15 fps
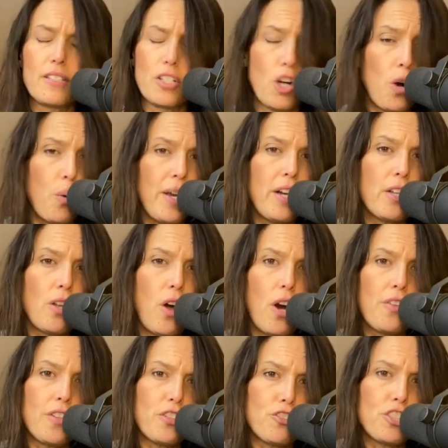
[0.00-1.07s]
going
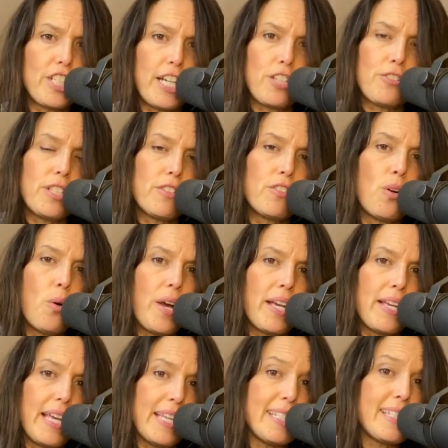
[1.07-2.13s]
along the trajectory of
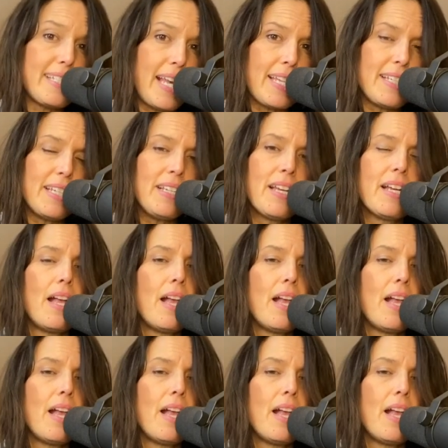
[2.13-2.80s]
going and ascending.